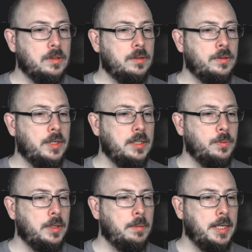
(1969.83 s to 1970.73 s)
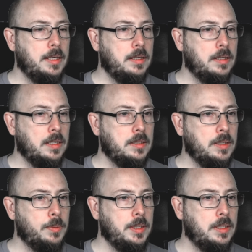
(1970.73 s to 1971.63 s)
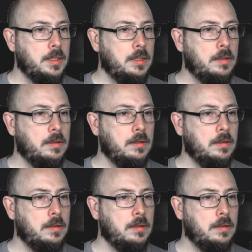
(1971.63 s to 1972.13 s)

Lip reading: All right, we are back. Let's see what it did.